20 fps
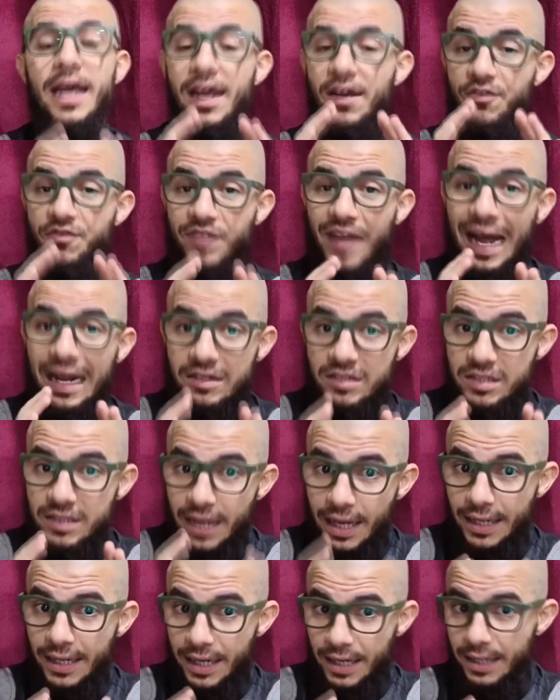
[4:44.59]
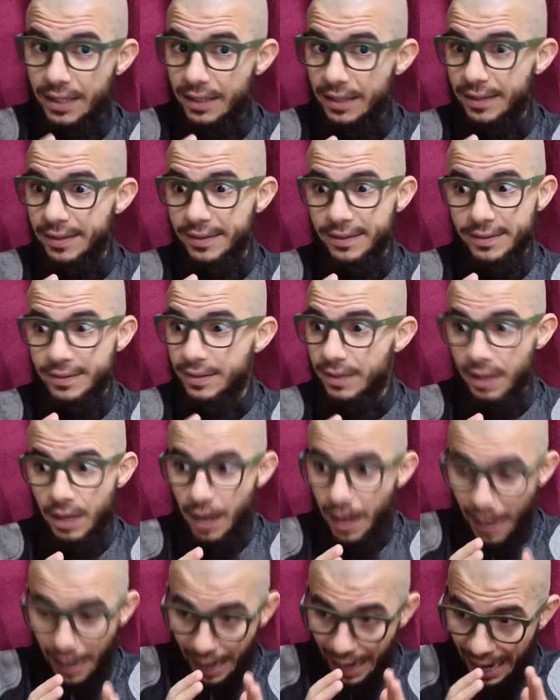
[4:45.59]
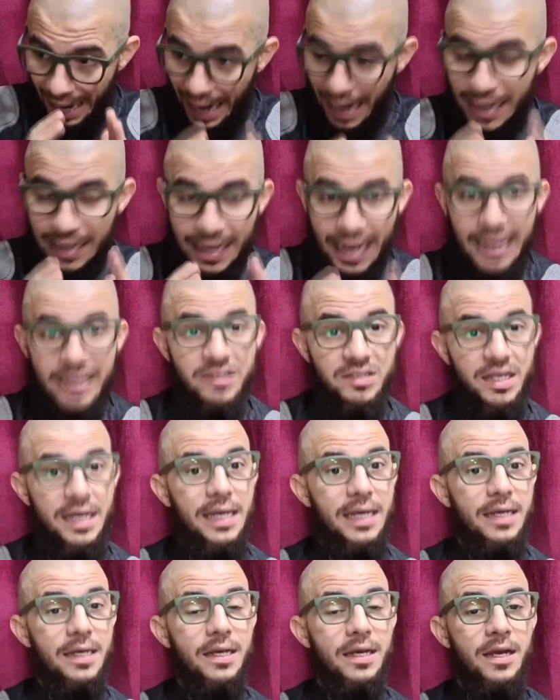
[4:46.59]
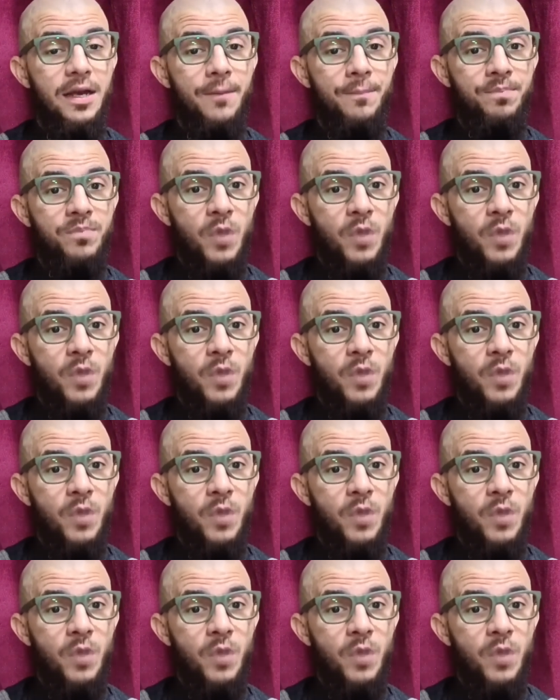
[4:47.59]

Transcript: If that's not highlighting